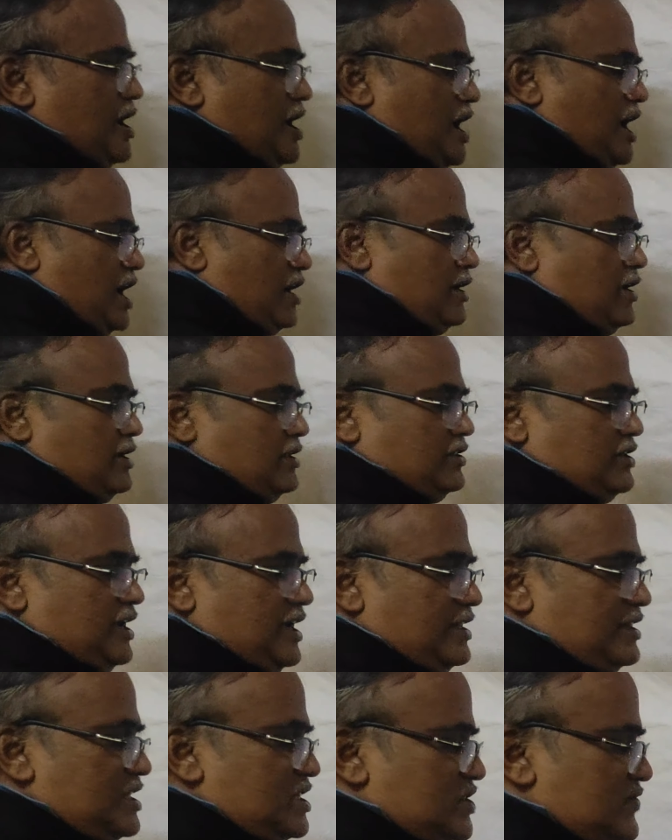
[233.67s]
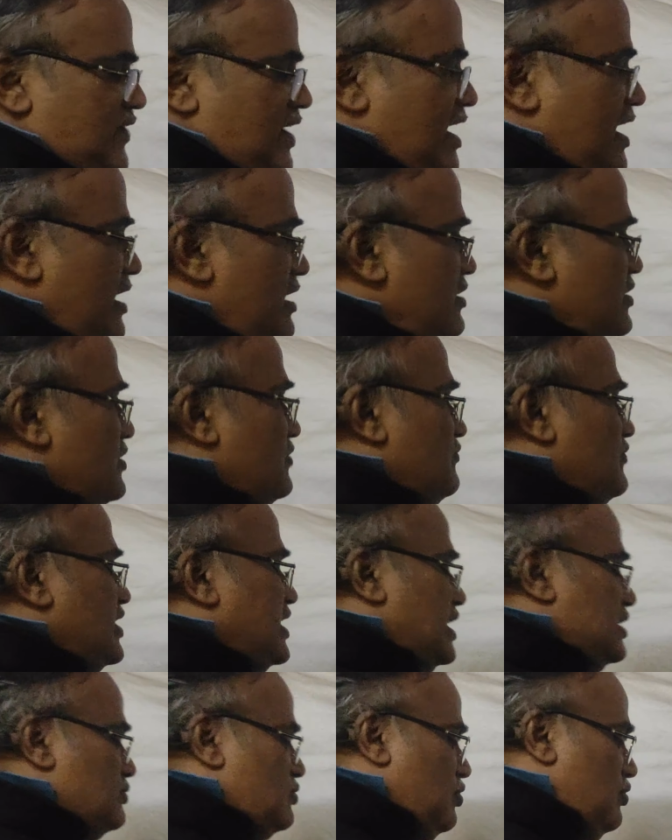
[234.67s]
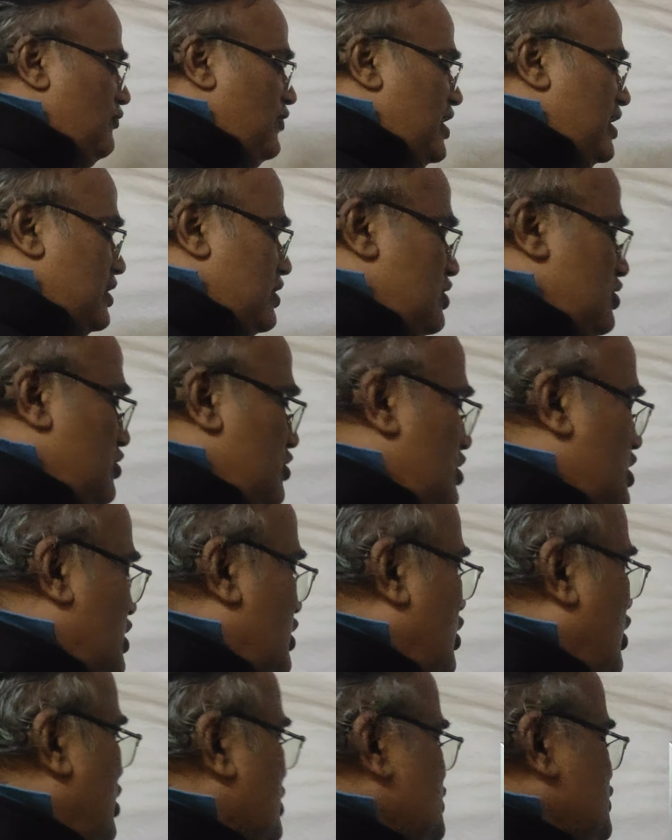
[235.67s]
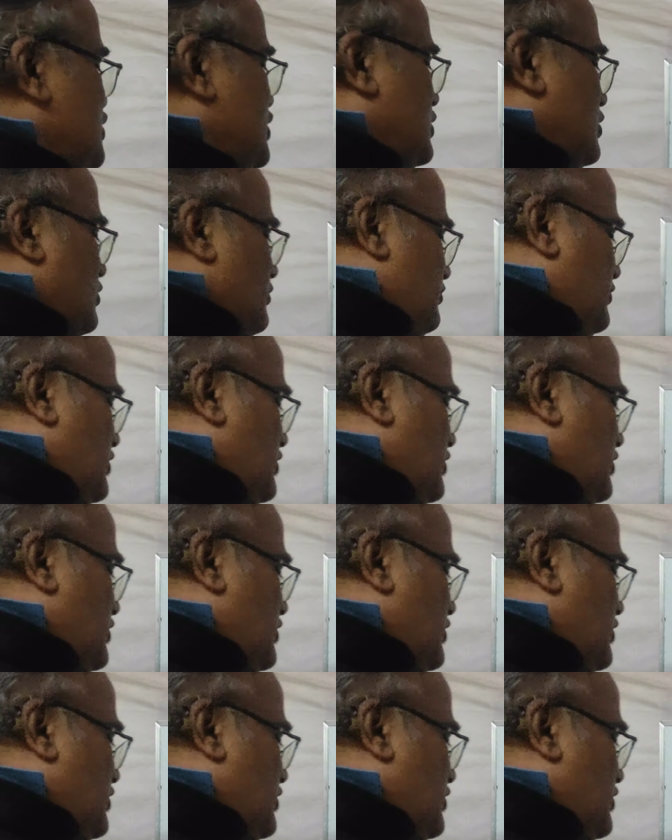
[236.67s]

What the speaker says: And in this way, we can go for cos 0.